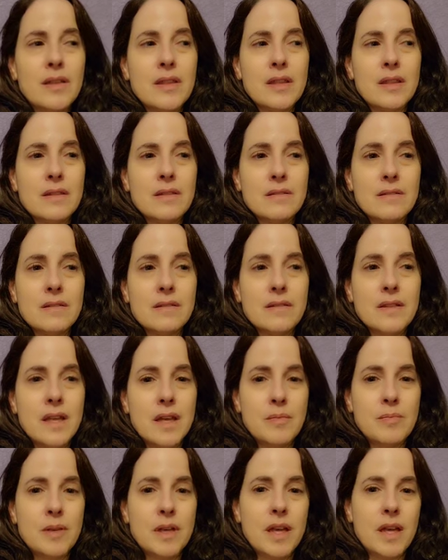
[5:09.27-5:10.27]
That
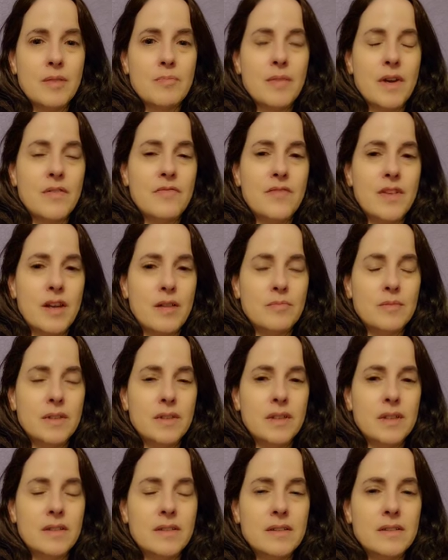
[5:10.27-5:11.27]
they became my
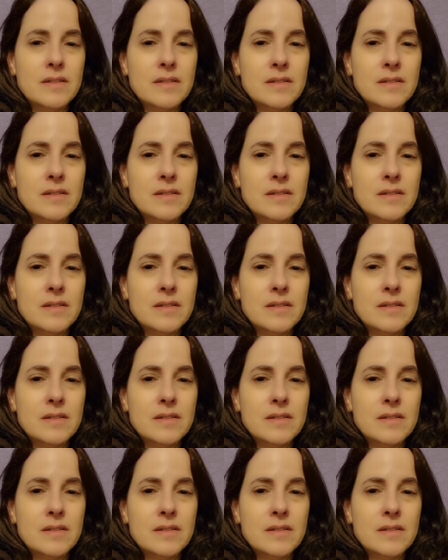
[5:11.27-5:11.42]
family.